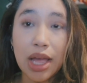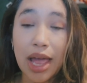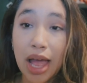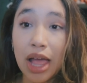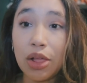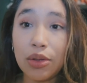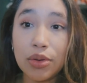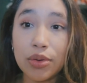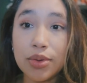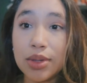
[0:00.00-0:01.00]
Al,
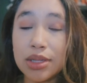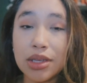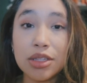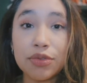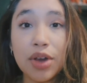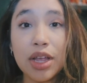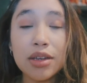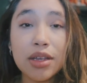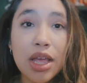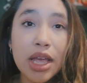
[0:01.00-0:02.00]
who is his
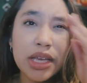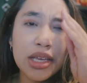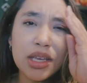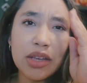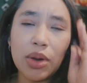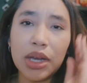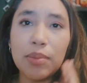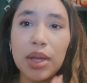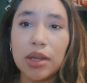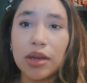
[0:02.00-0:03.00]
friend, he
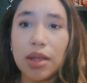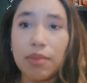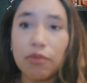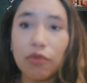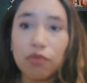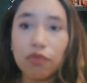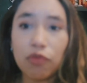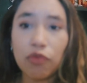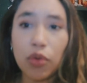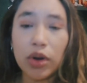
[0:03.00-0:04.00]
recommended him
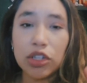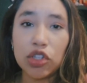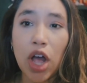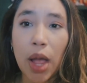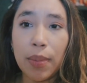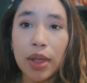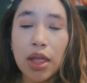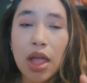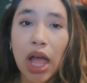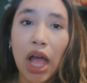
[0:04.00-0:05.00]
for a job
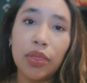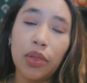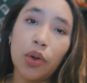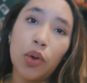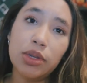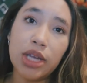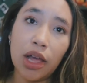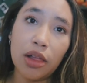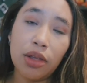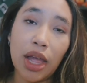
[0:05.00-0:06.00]
at the
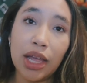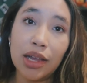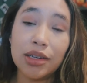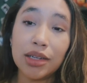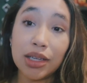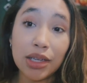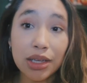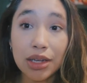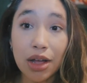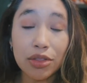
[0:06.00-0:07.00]
hotel, and he
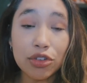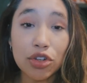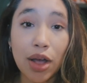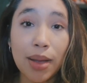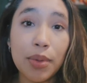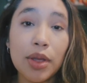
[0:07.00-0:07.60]
got the job.